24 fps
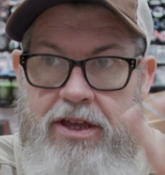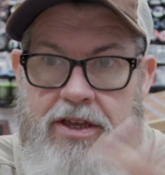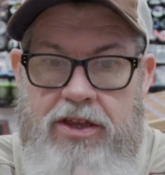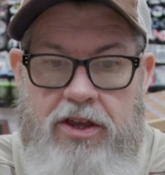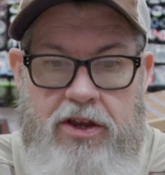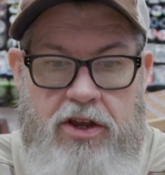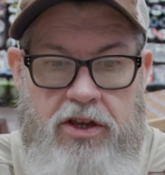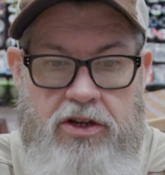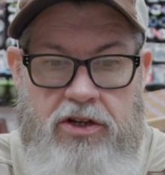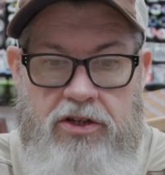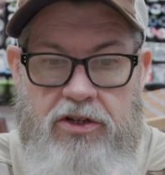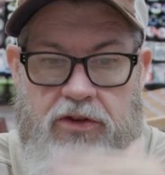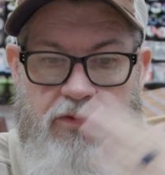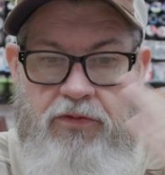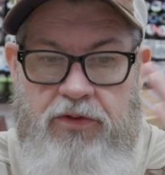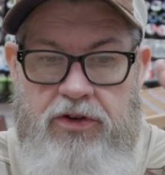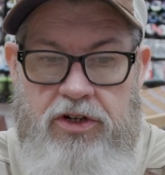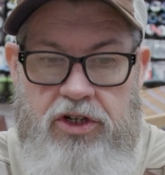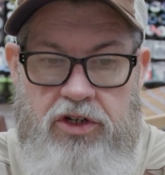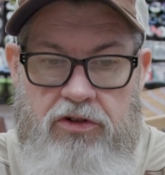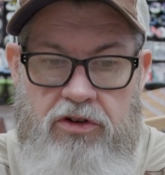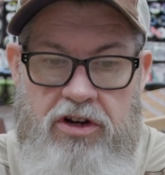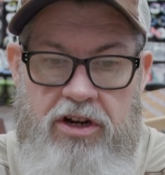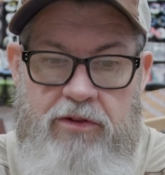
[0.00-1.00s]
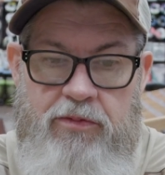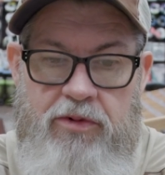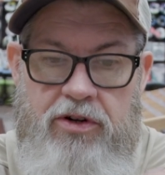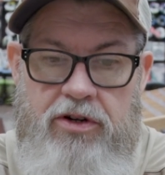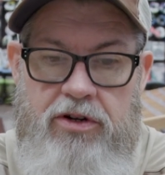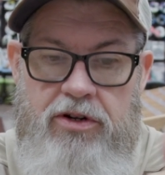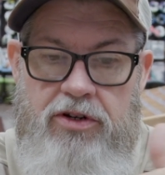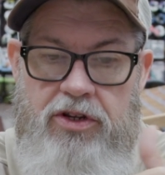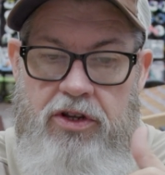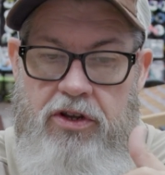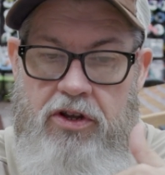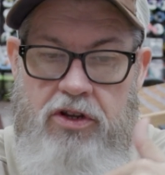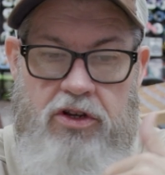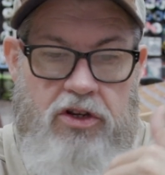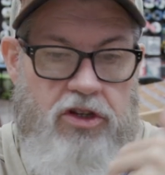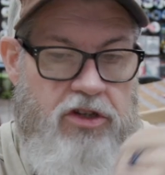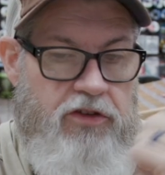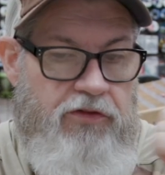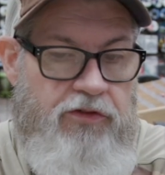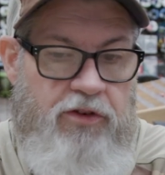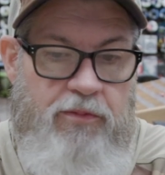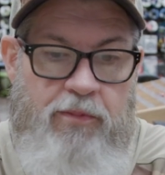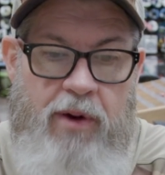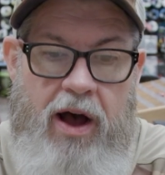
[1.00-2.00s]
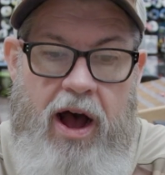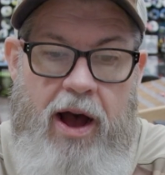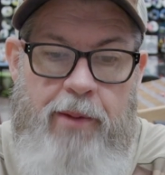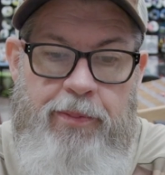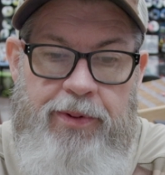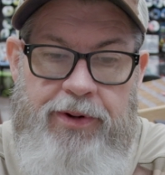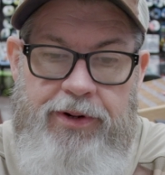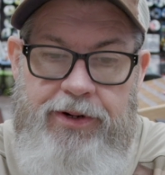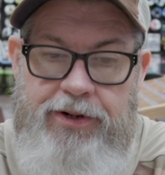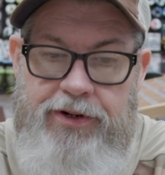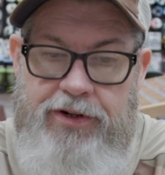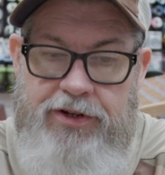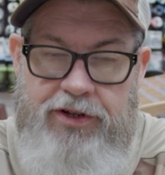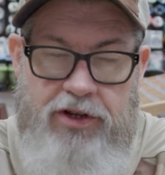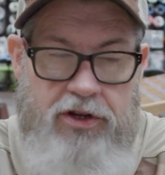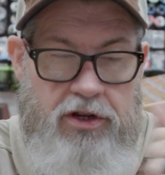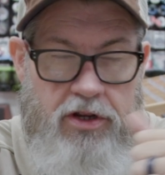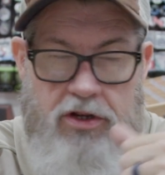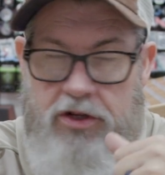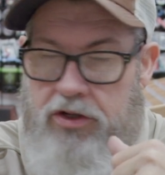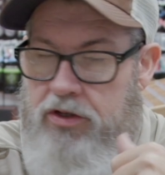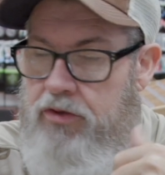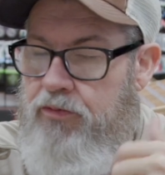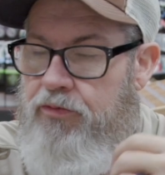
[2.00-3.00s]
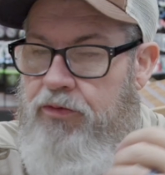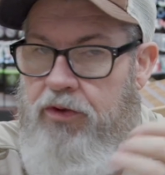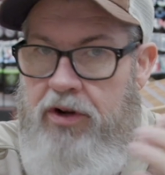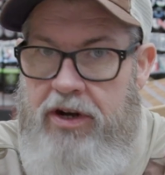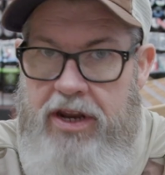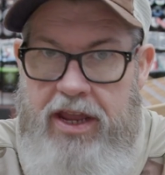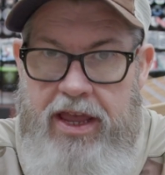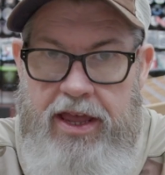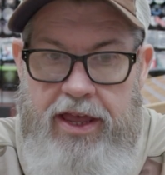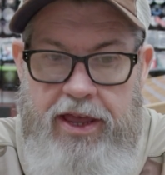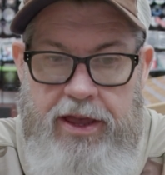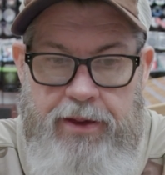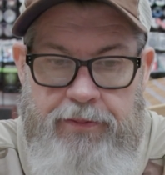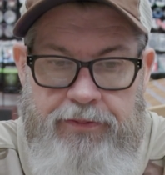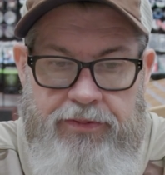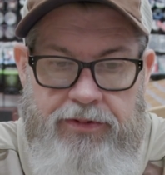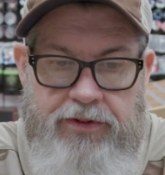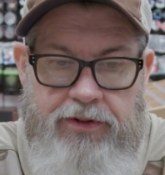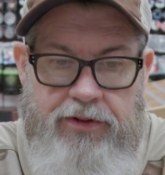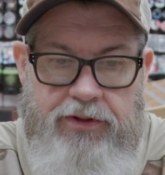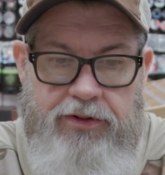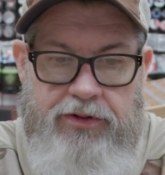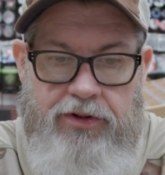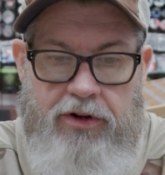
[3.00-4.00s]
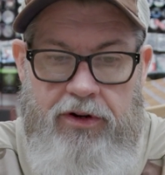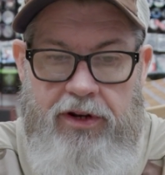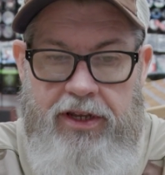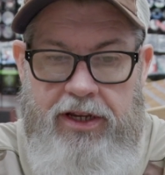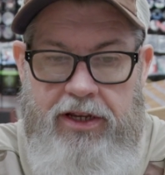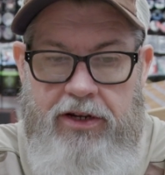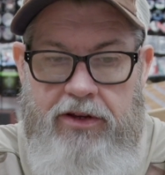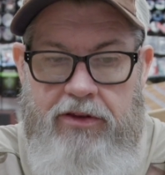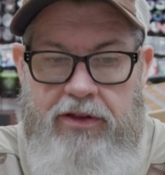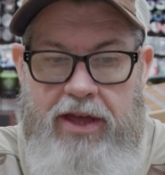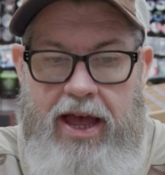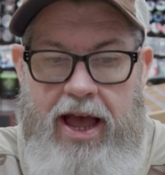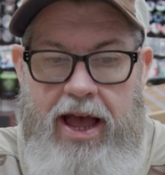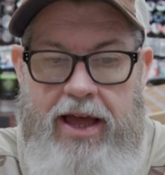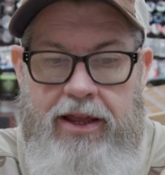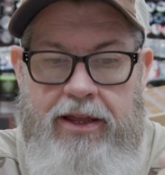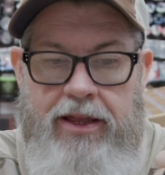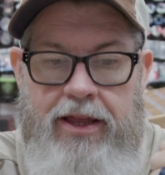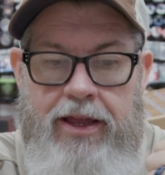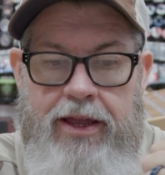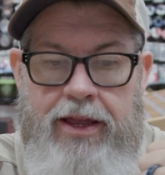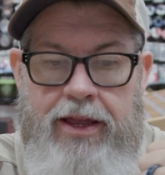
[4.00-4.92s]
You can use them for streamers. You can use them for poppers. You can use them for nymphs. Certainly can do that.